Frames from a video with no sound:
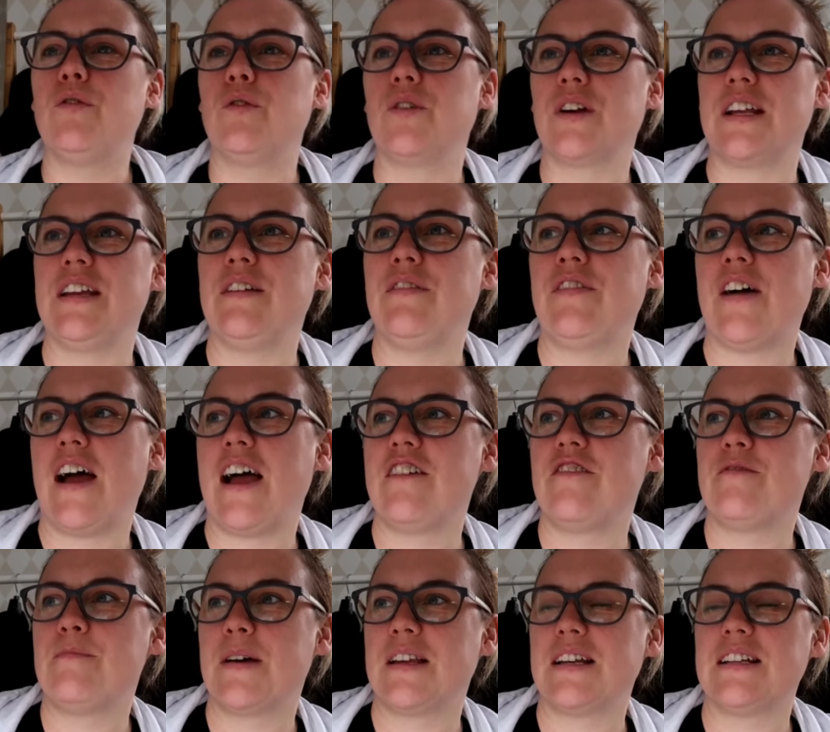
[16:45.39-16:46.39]

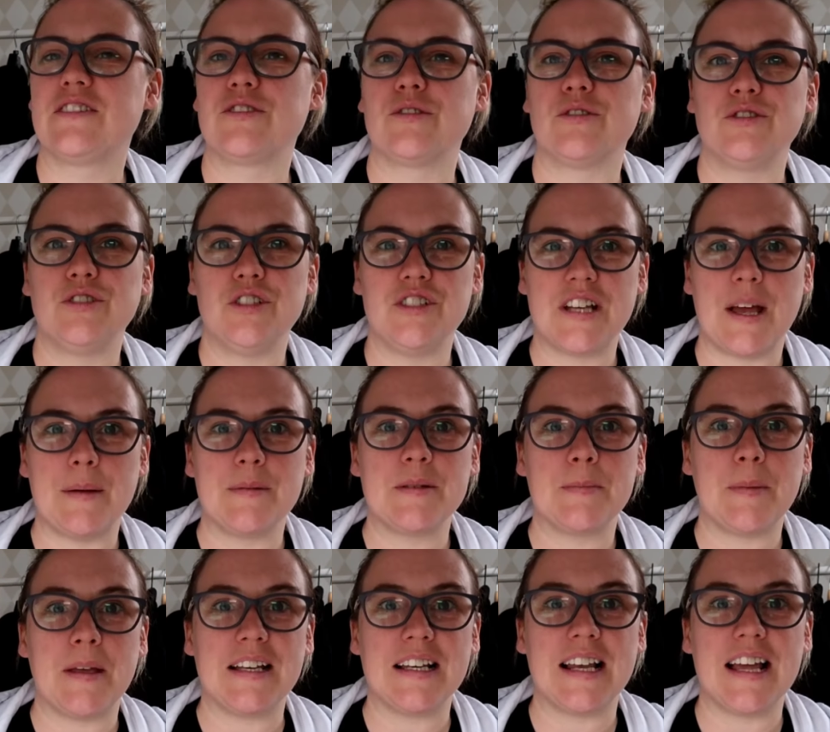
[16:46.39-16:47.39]
45 minutes on 2 times
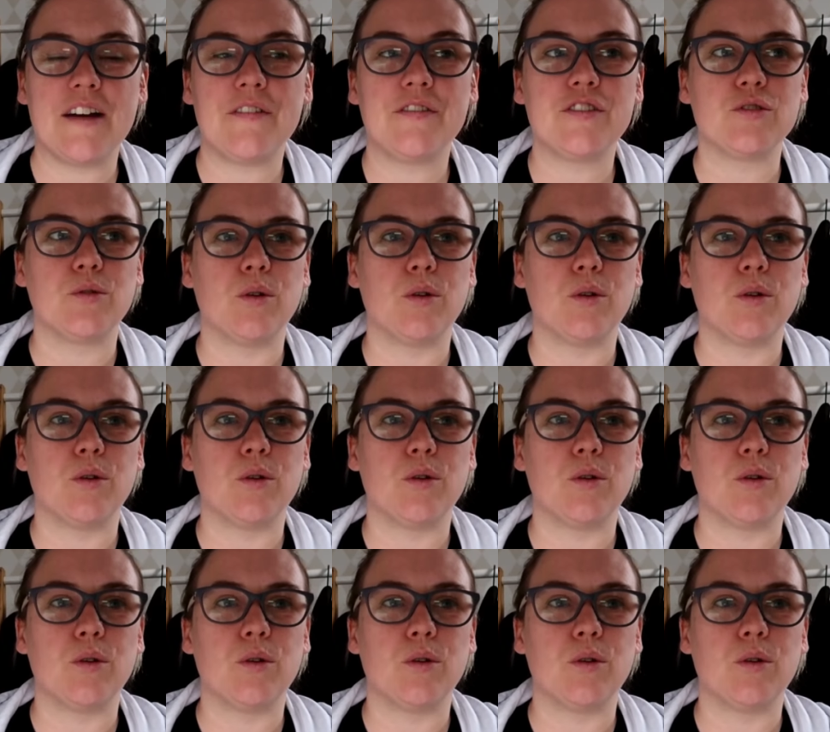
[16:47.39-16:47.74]
speed left.